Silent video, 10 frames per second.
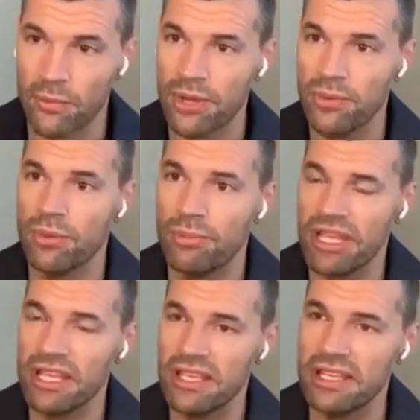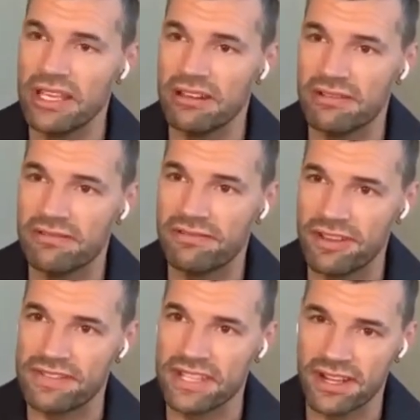we will be in
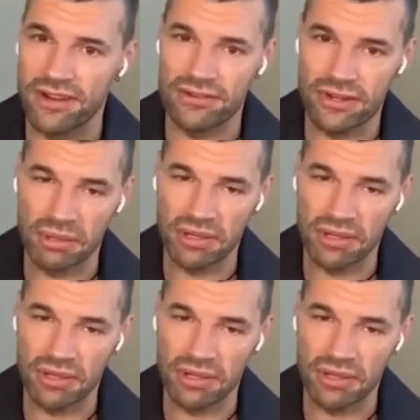1,500